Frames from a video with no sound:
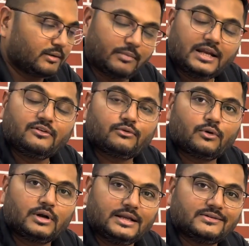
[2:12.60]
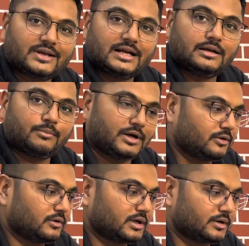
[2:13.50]
manifold inside the
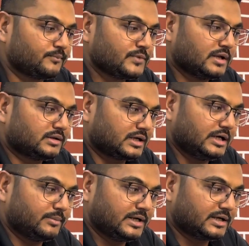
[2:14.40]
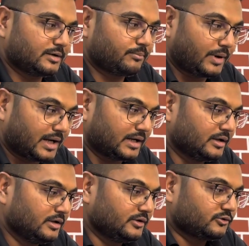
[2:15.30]
particular 3D printed part.